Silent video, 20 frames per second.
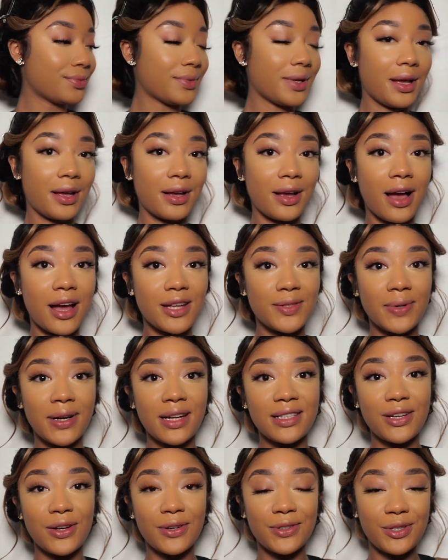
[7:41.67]
And guys, when I
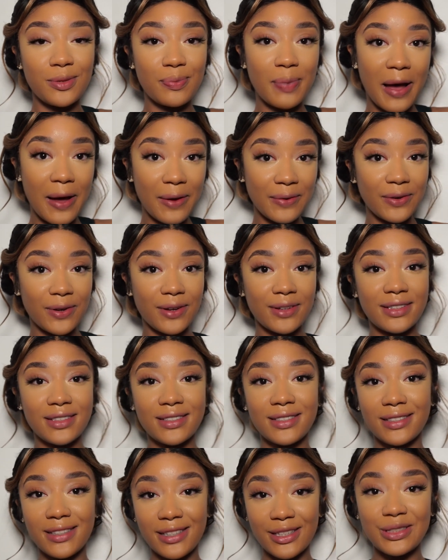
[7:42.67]
tell you powder, this
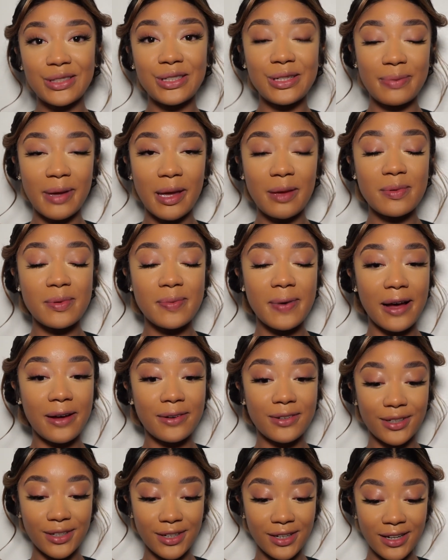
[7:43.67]
is literally baby
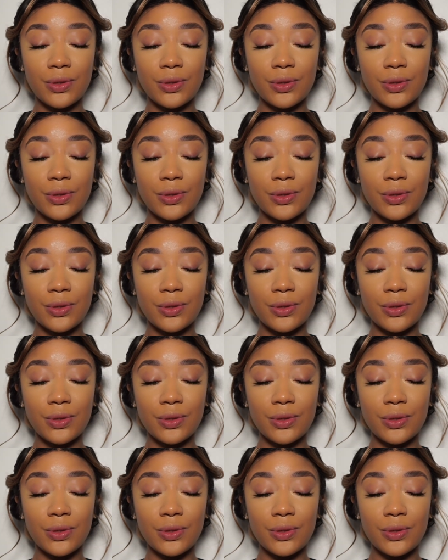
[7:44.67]
powder.